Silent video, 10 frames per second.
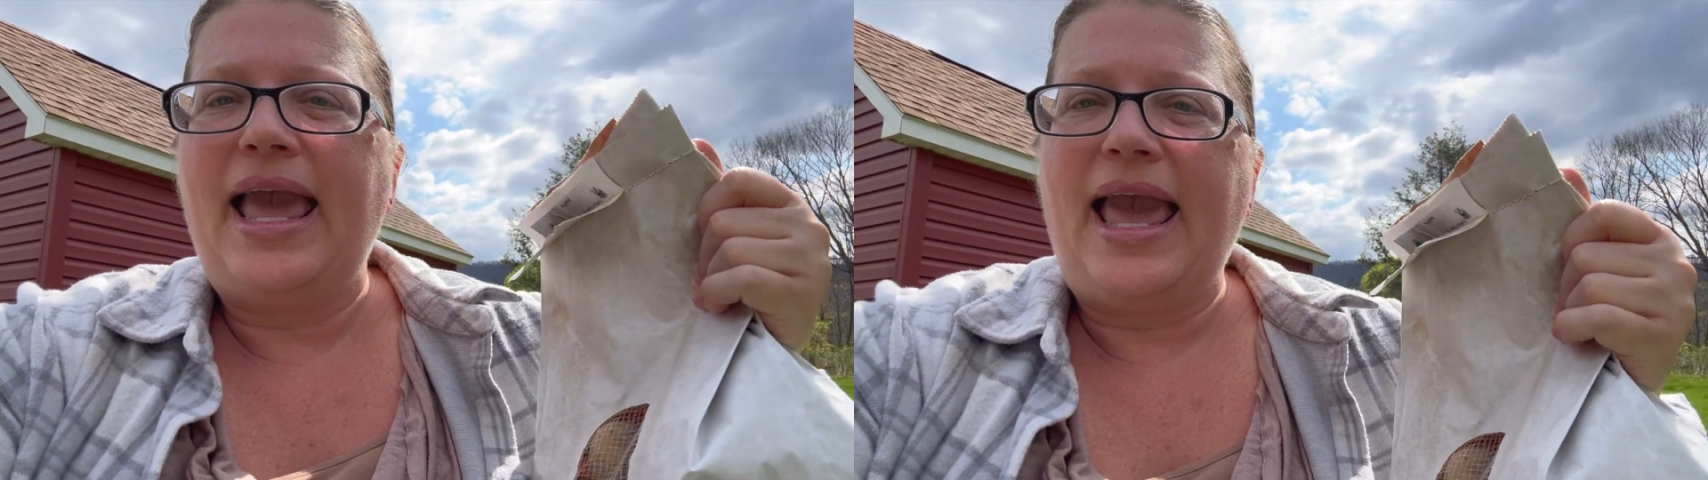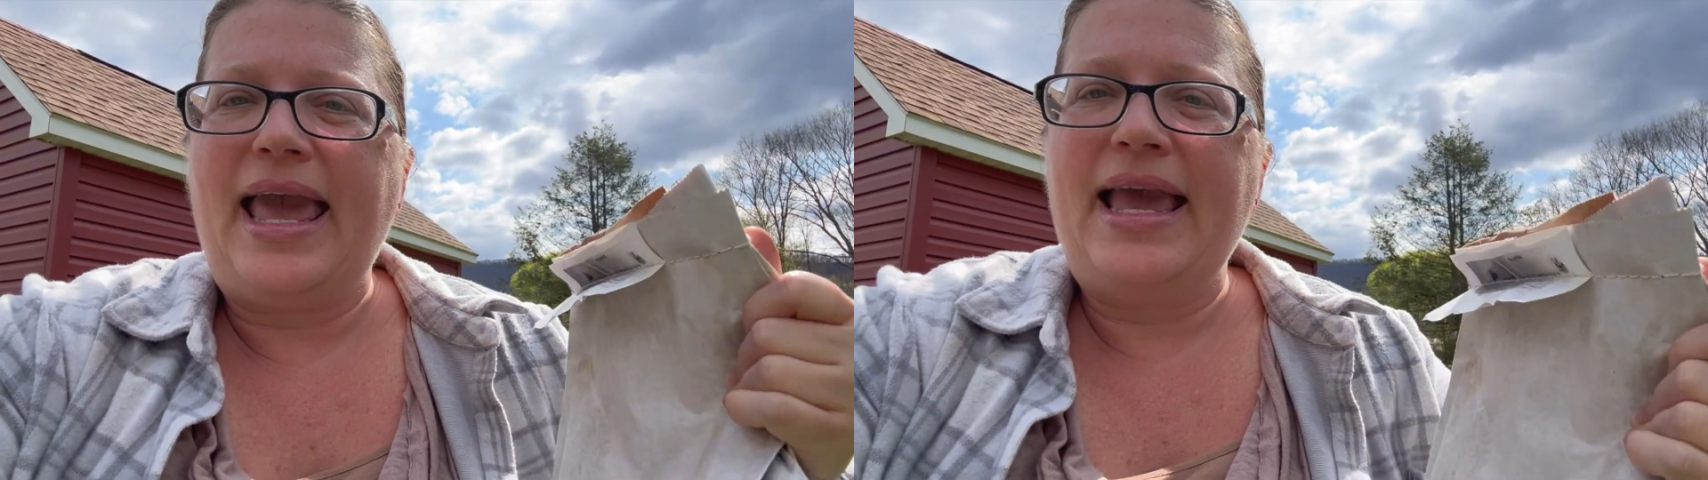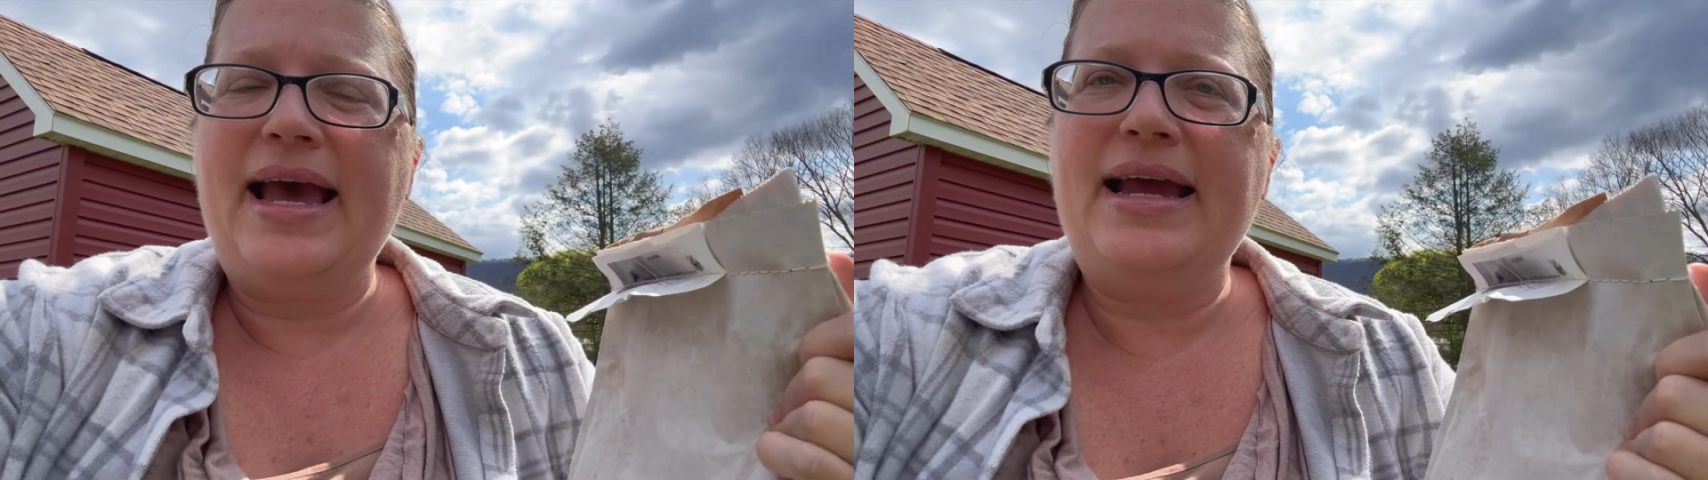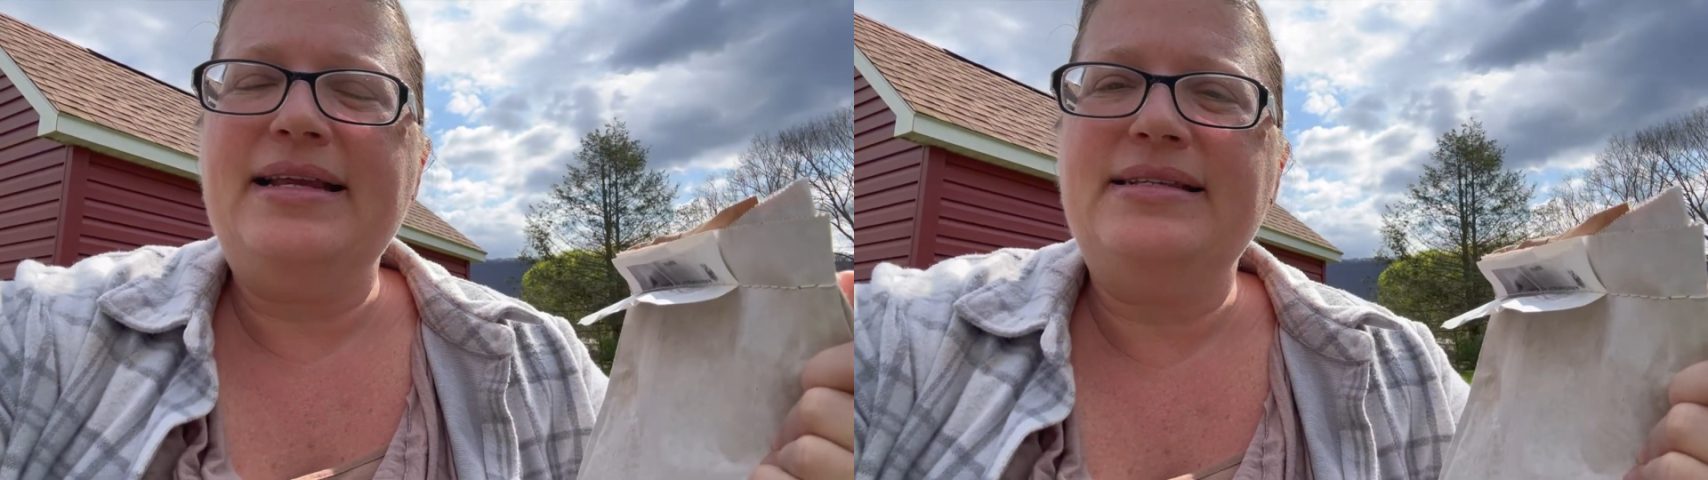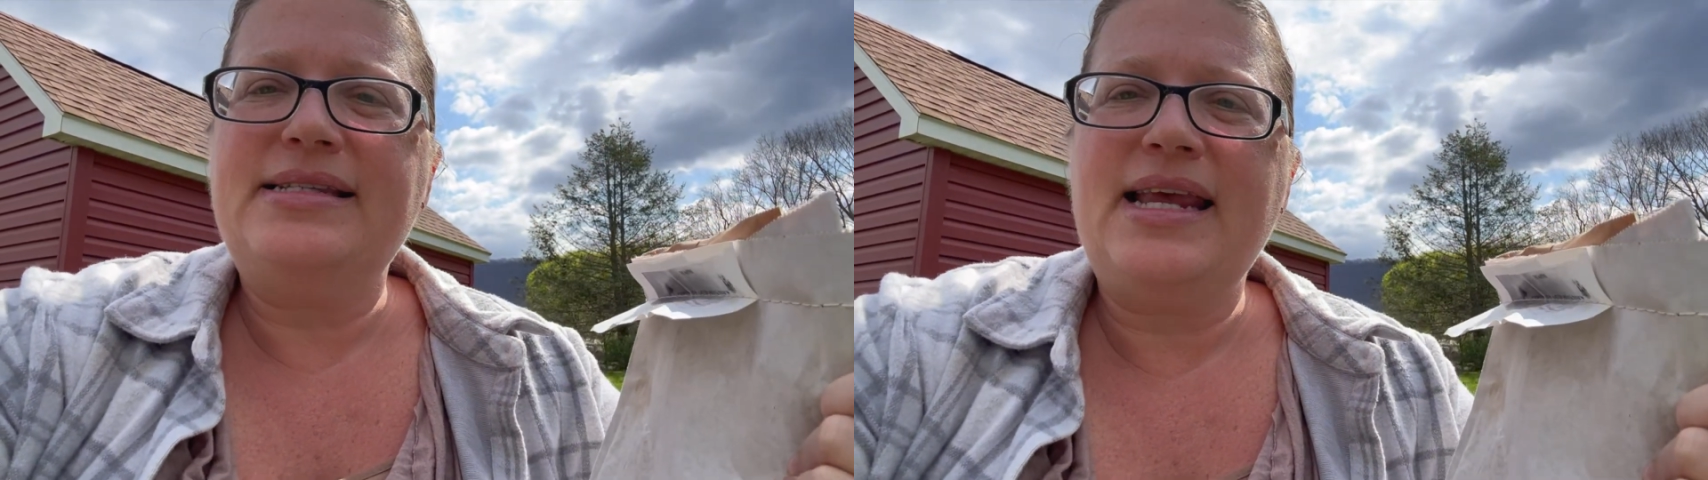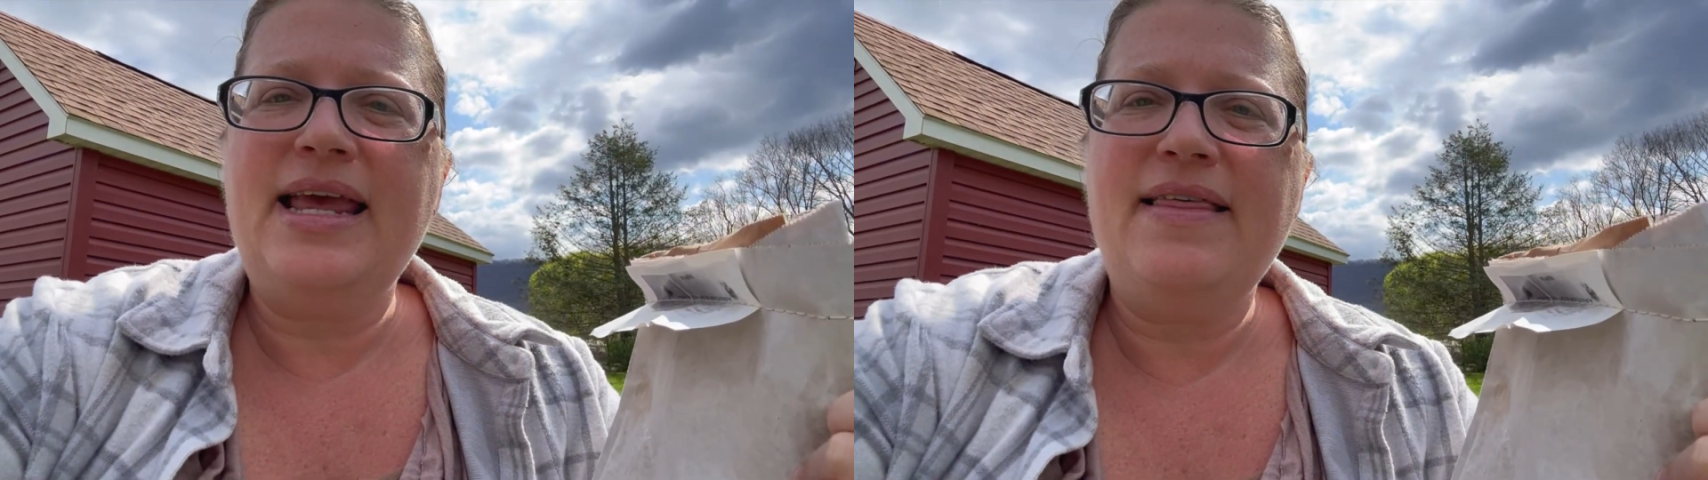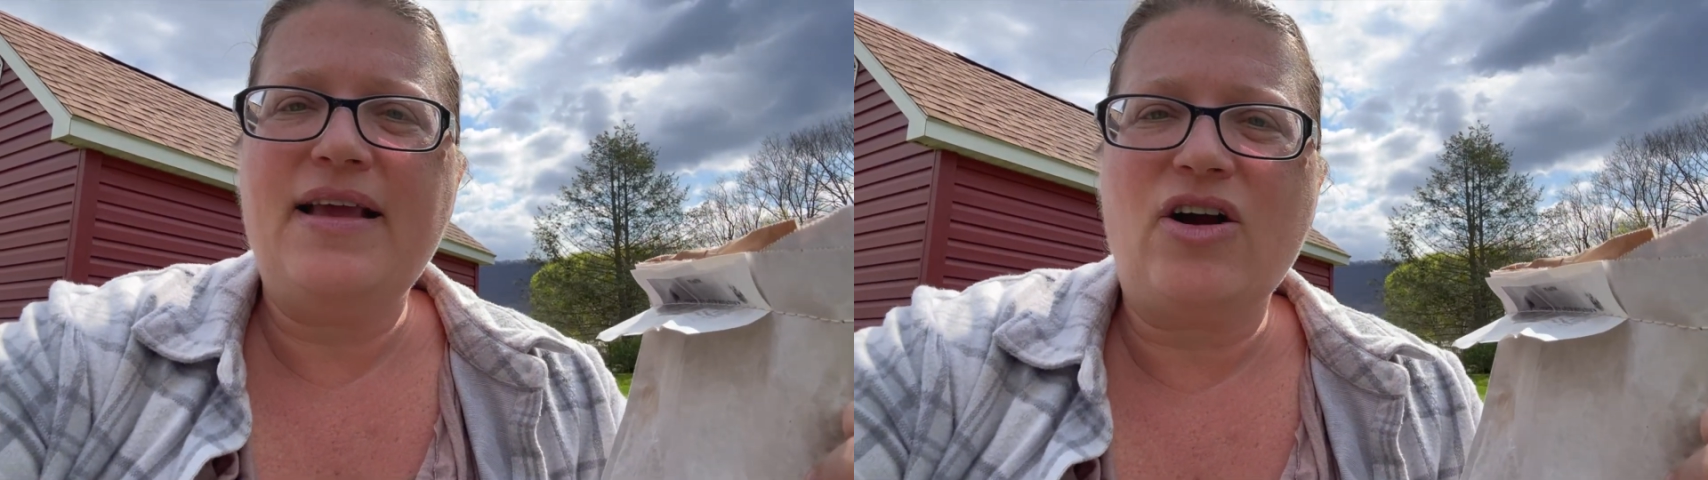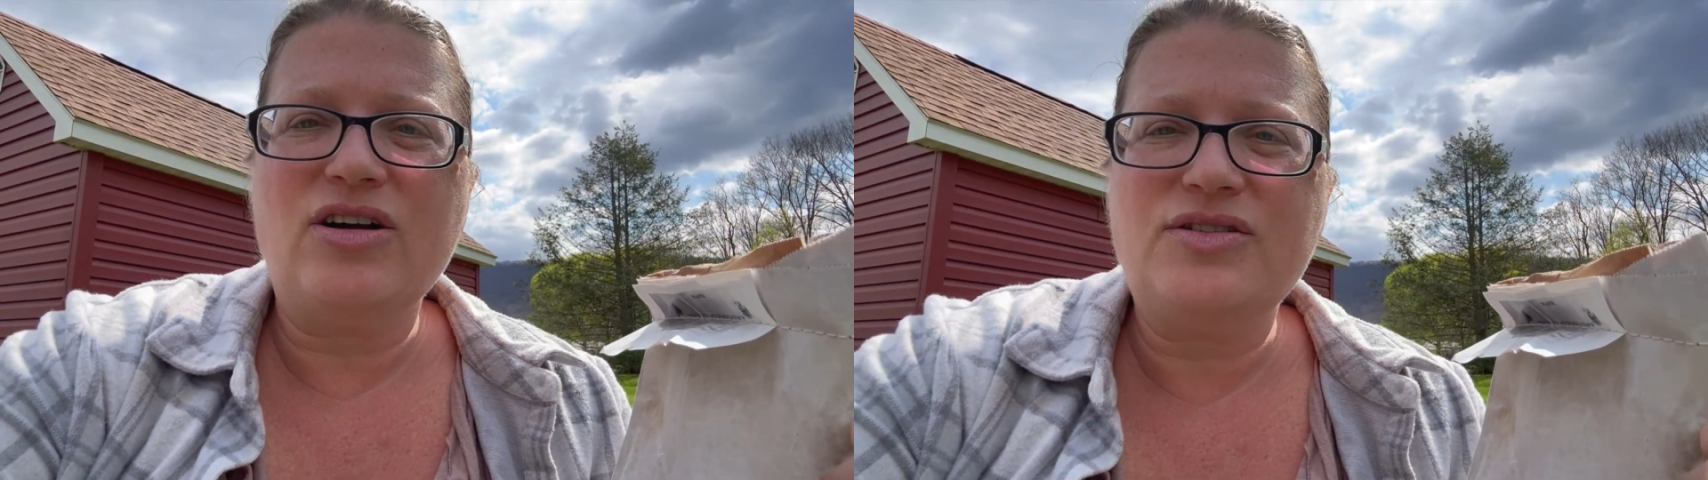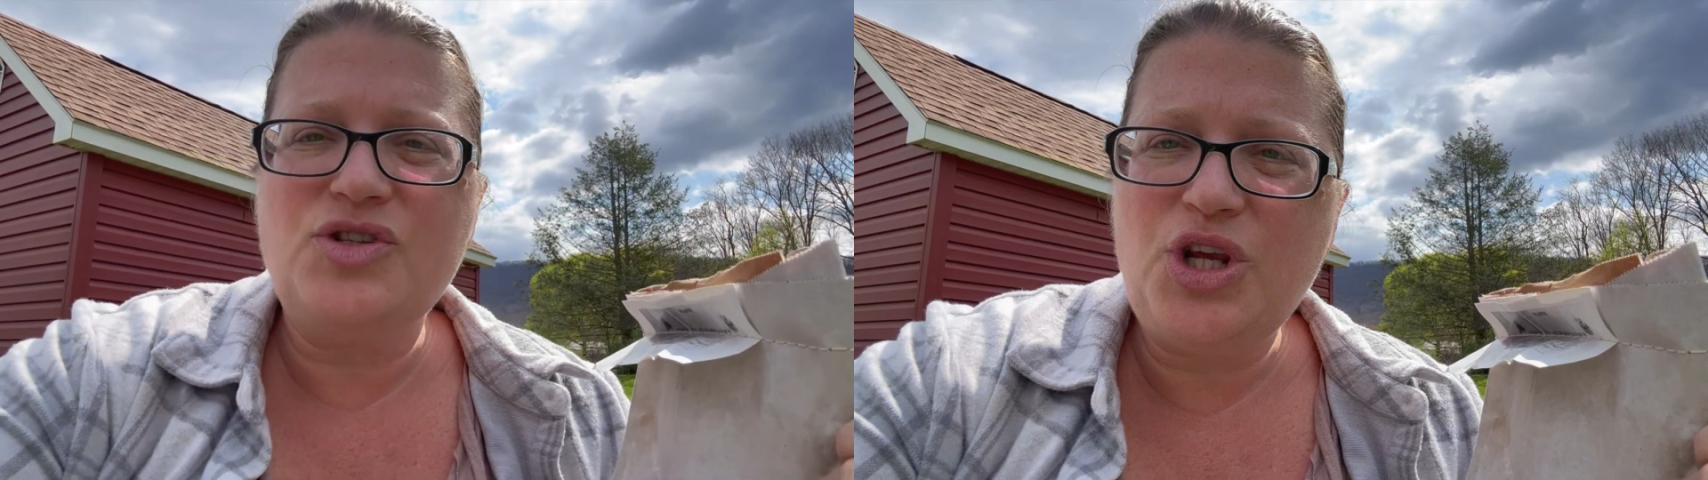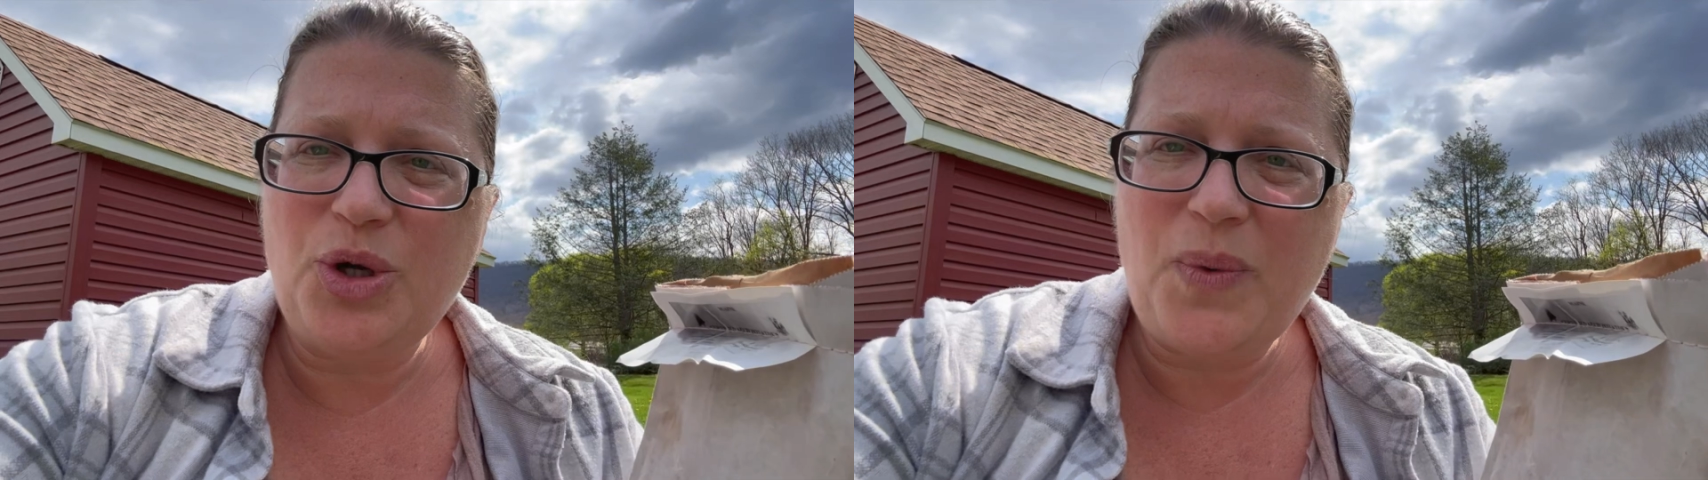And there are
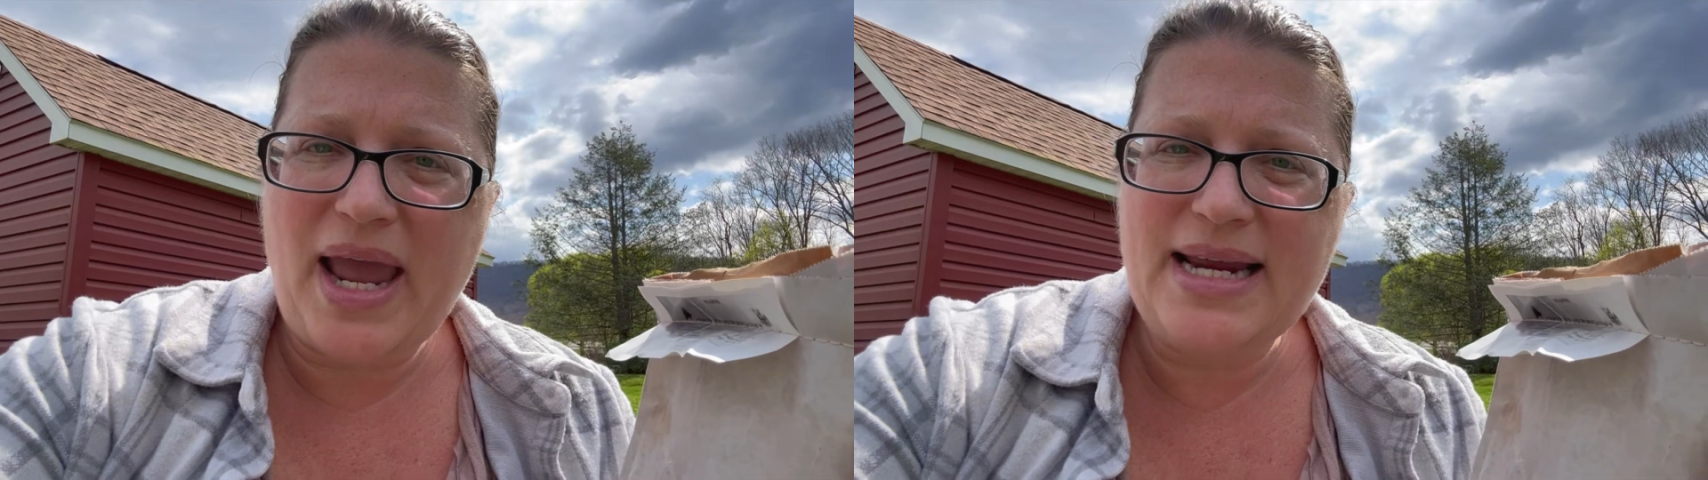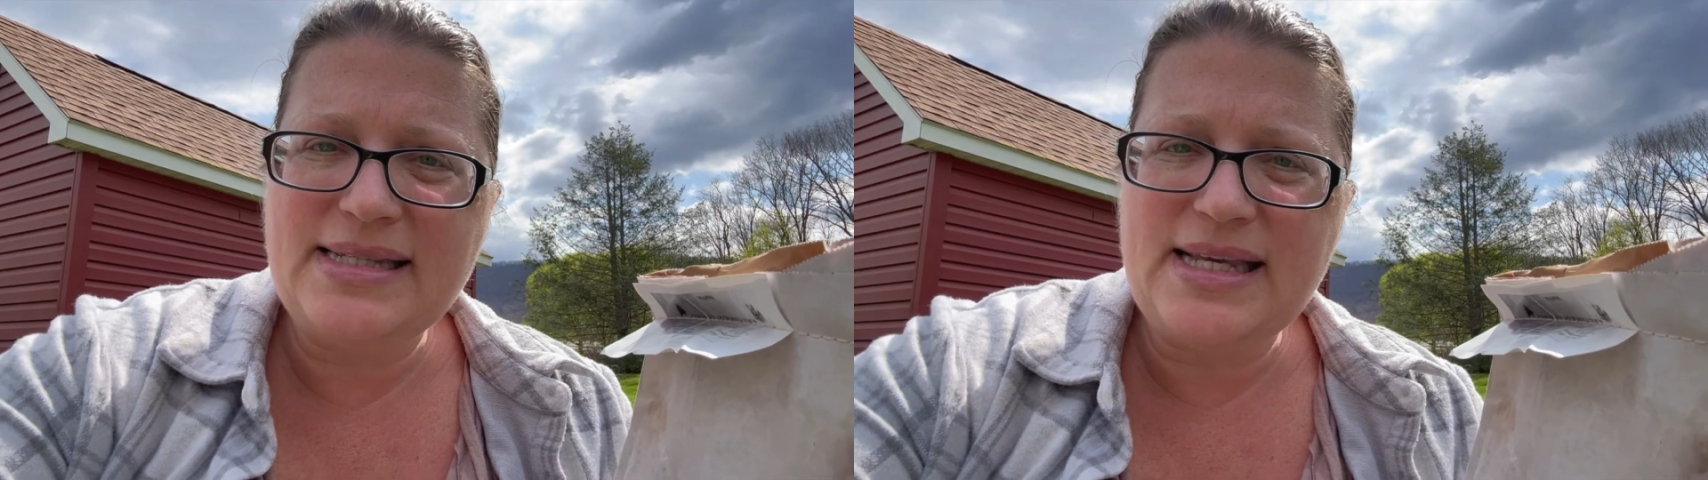2 ways